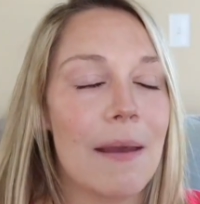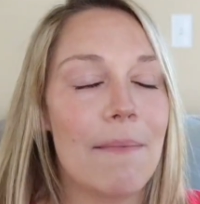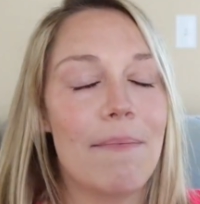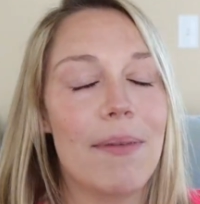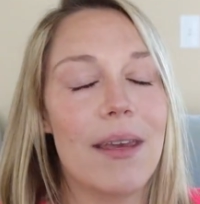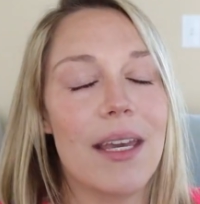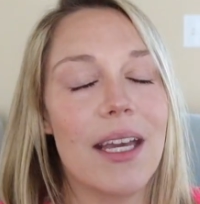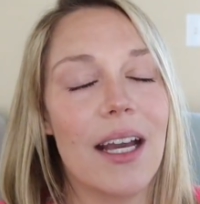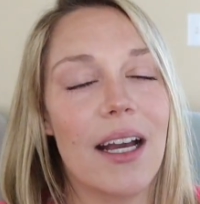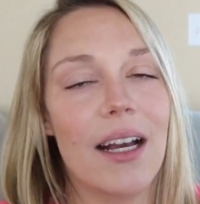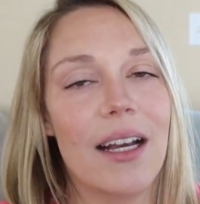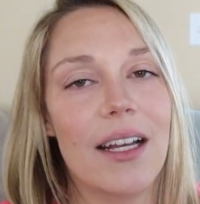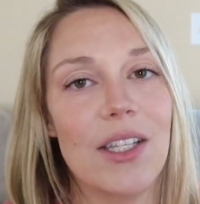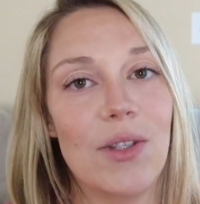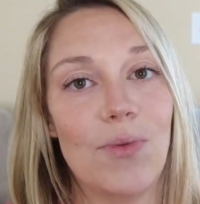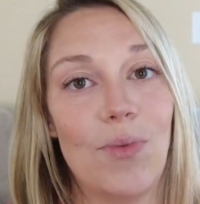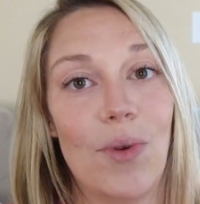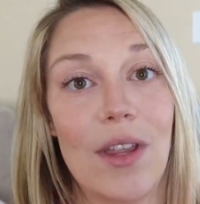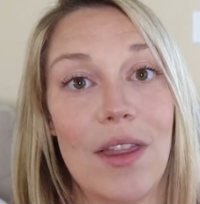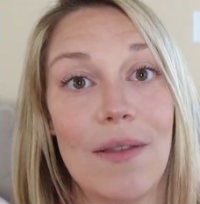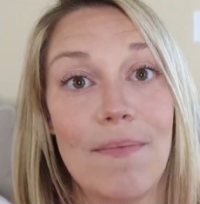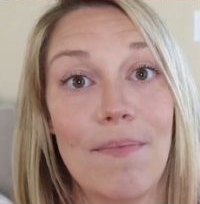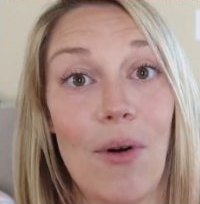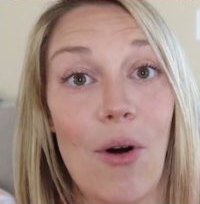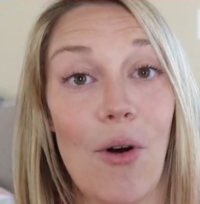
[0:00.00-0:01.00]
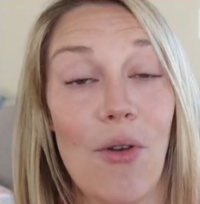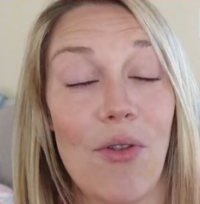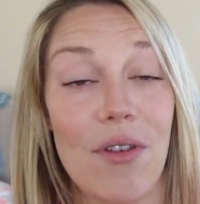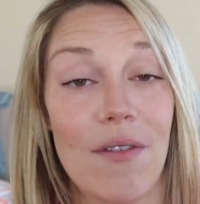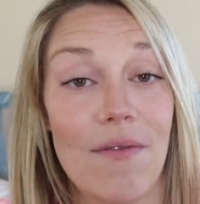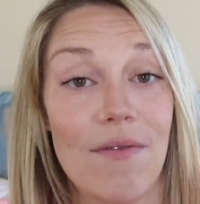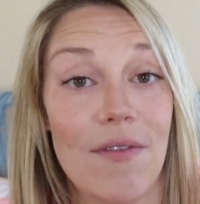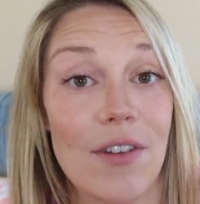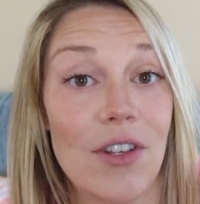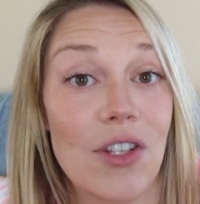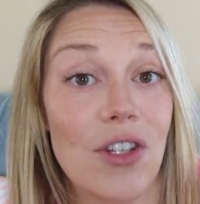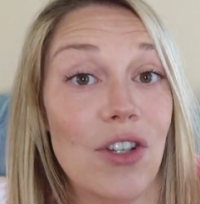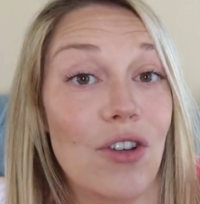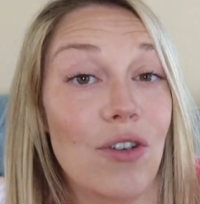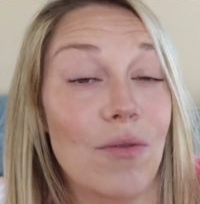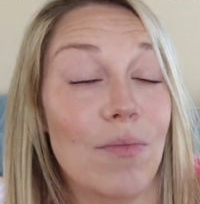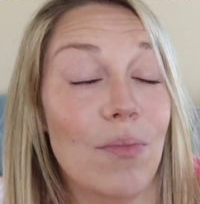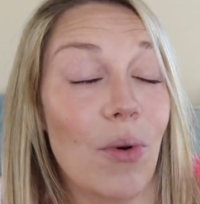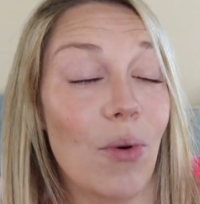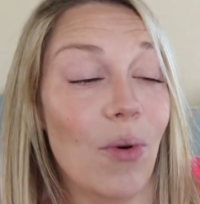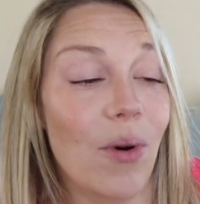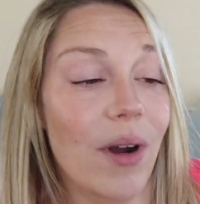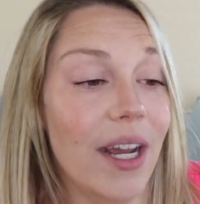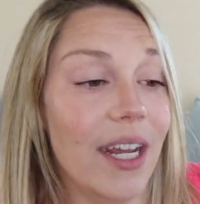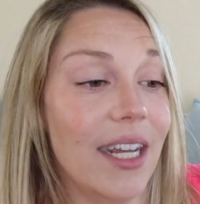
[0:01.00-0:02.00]
because with both of the 2
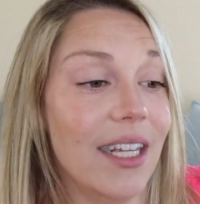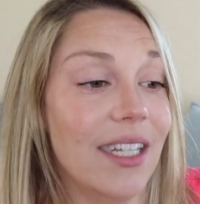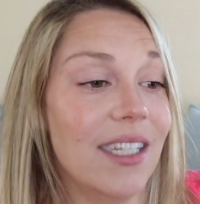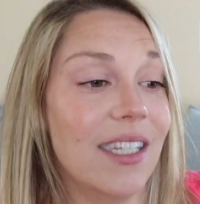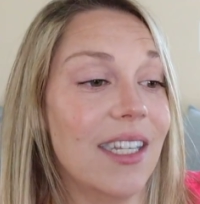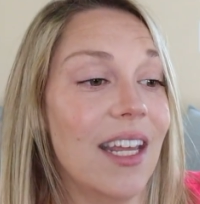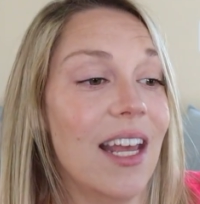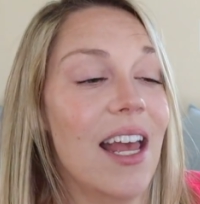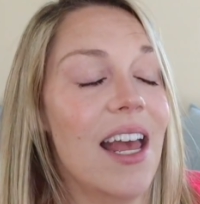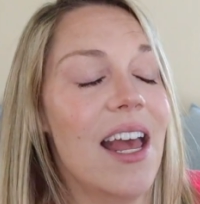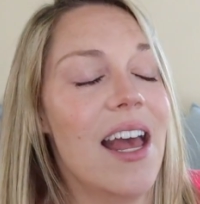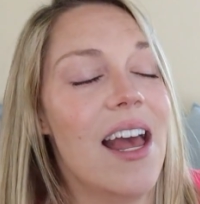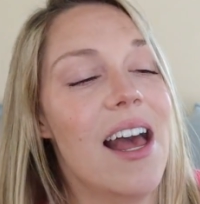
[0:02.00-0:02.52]
boys,